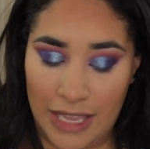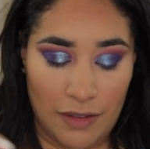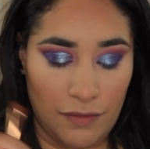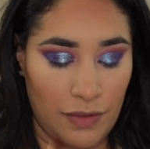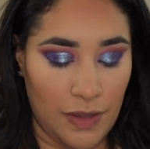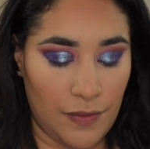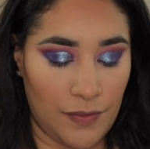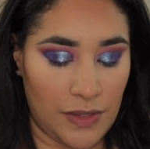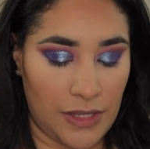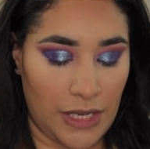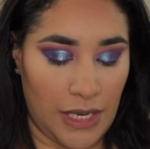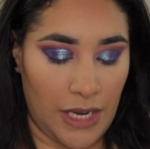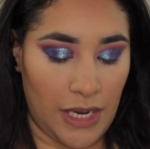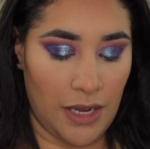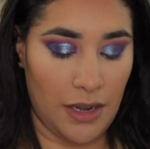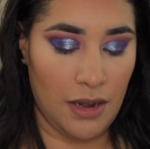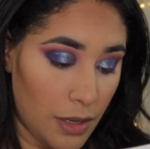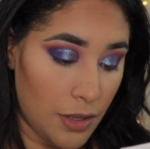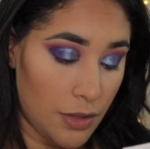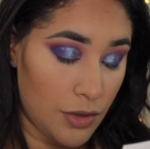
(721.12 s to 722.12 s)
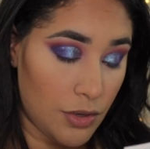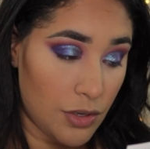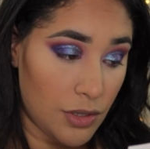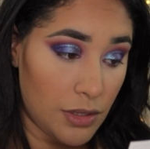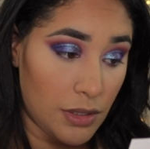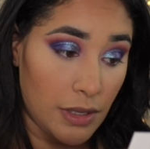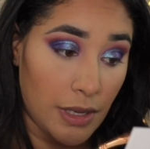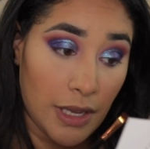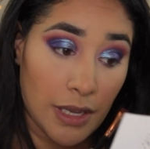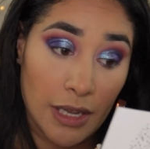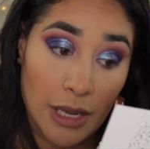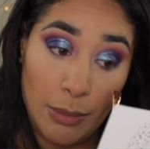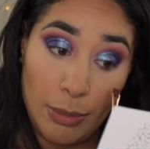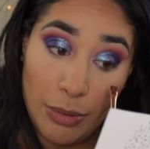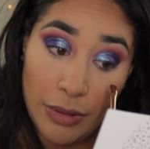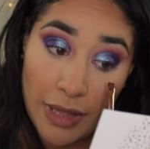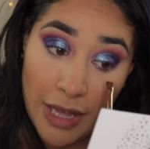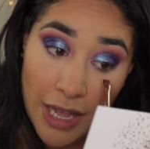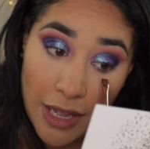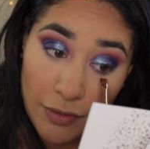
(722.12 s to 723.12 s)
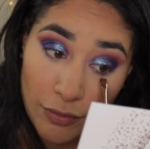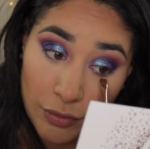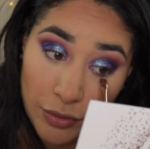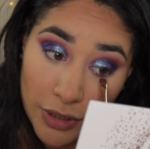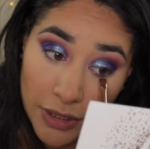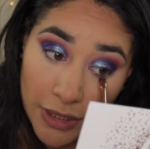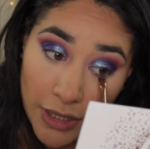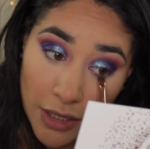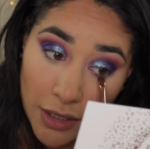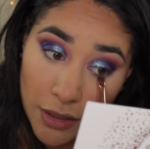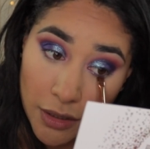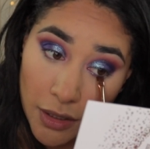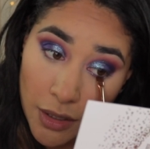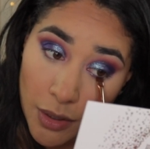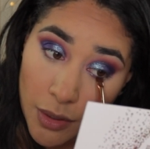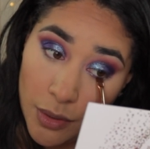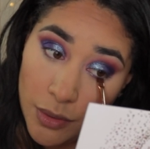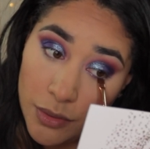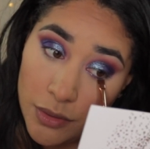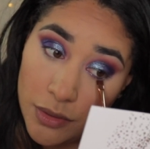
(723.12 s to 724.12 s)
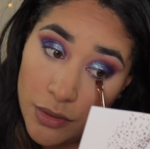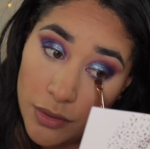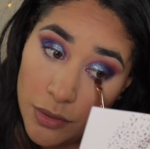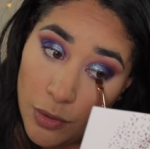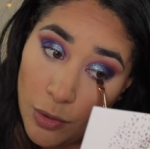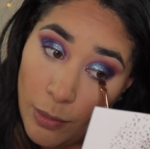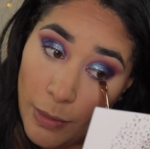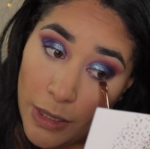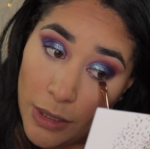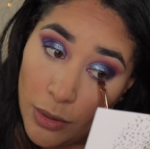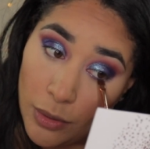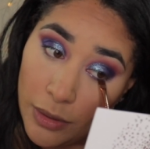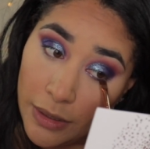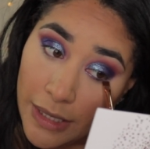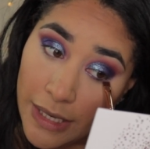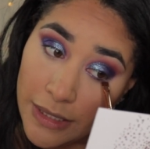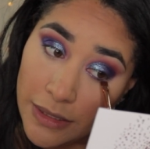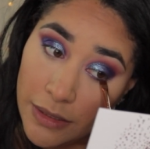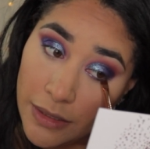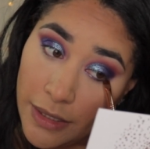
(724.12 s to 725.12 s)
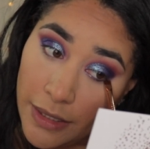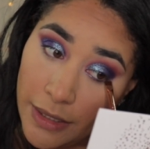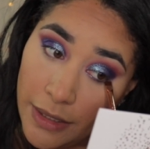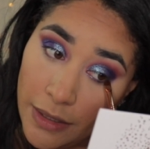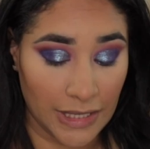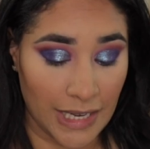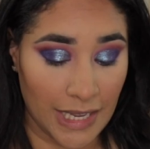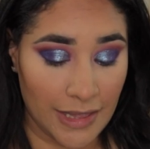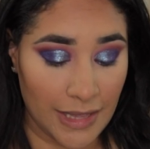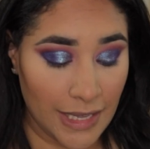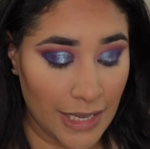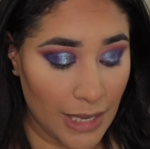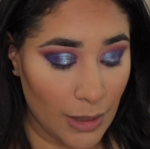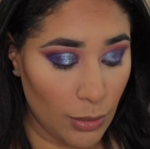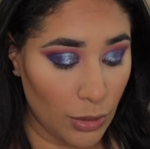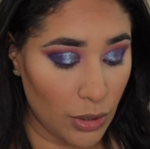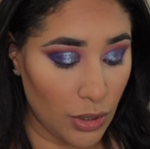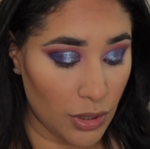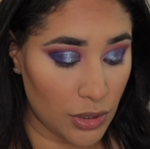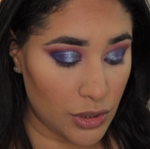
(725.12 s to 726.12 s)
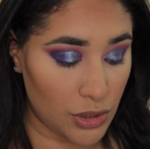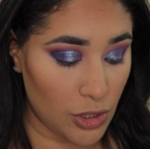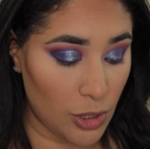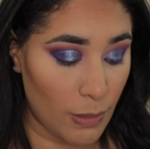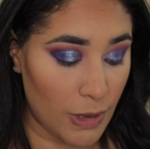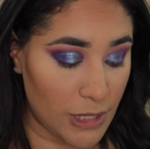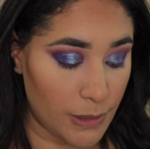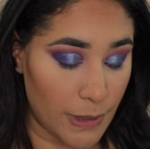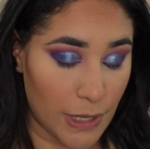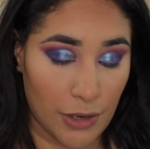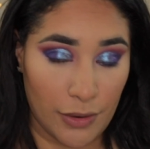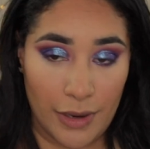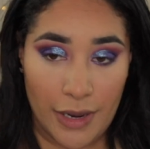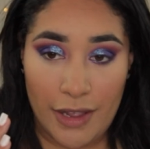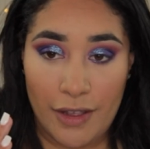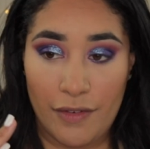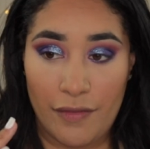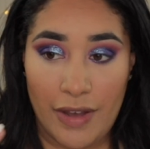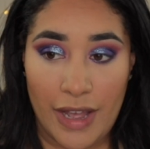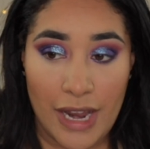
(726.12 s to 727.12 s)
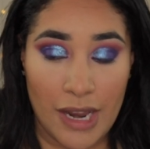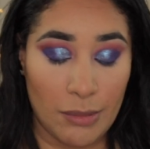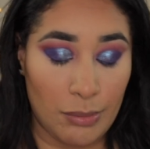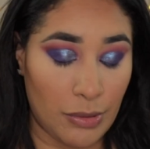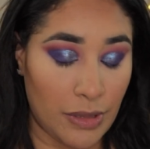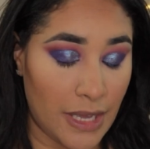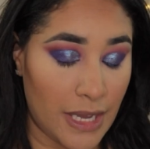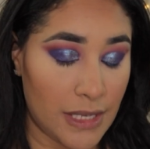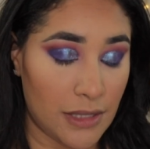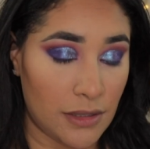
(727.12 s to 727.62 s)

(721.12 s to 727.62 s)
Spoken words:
E15, and just like apply it really close to my lower lash line. I think it will look so much better if I apply